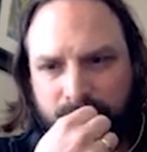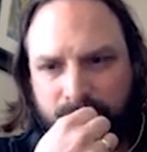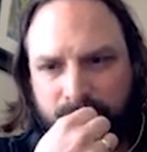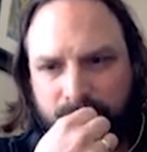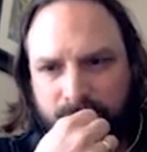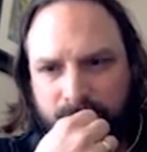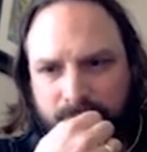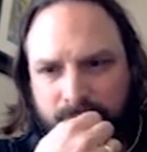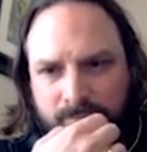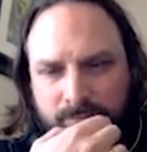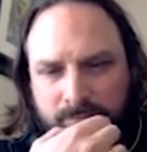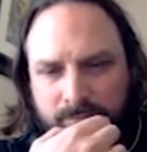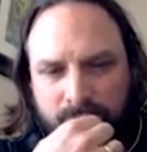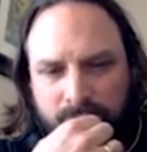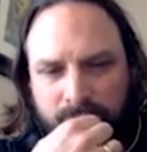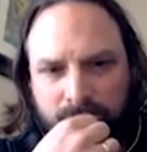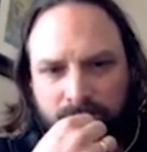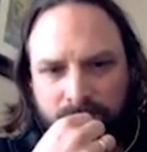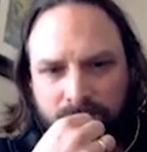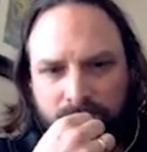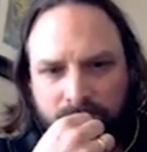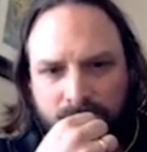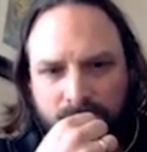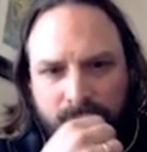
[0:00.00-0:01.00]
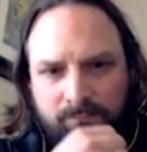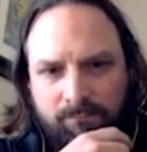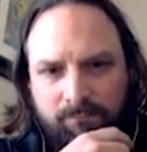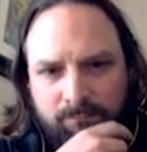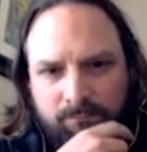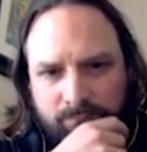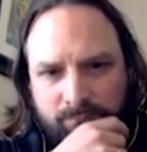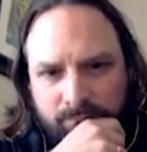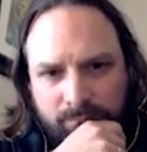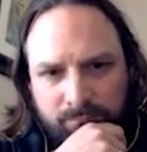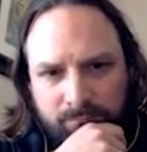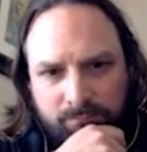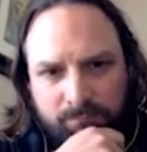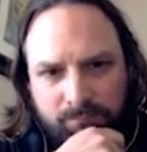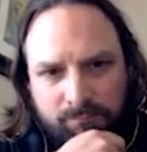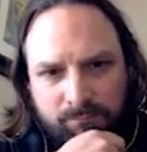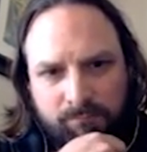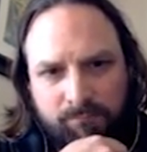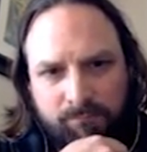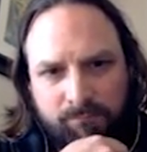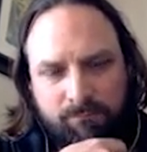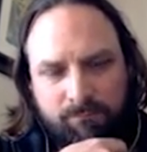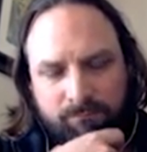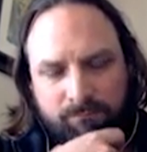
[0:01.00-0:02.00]

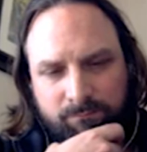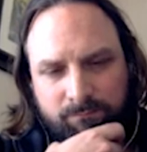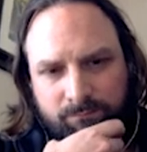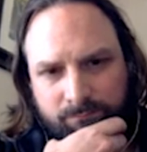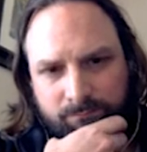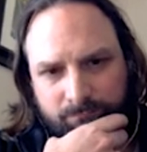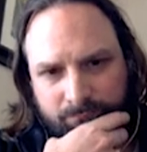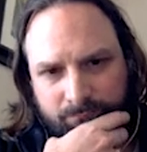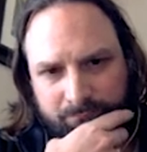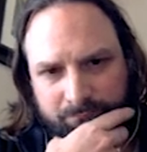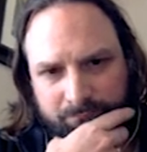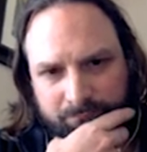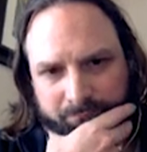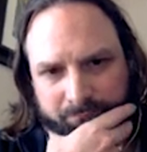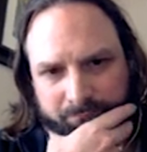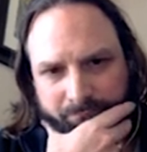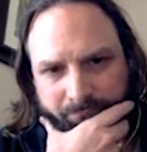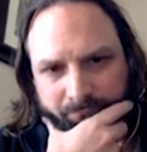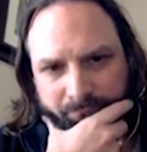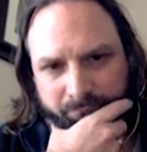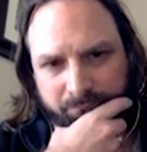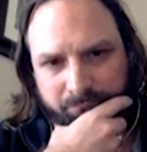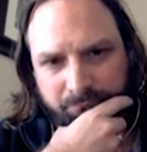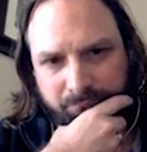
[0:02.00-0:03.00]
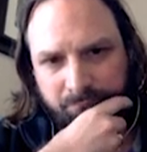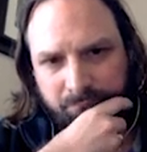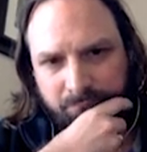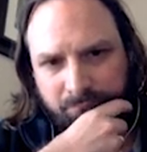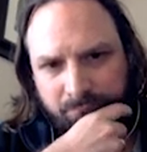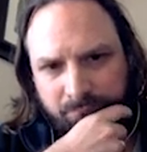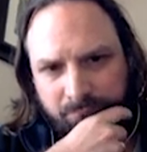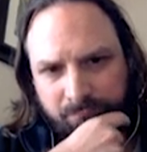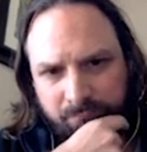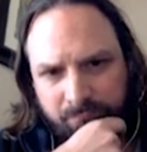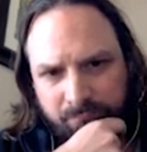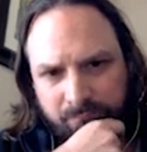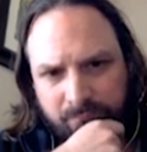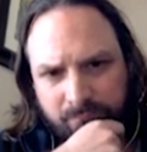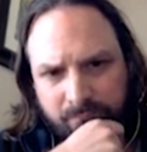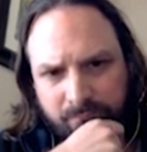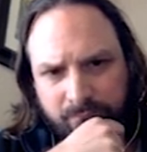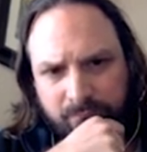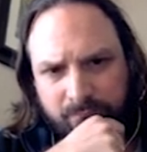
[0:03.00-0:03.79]
(not speaking)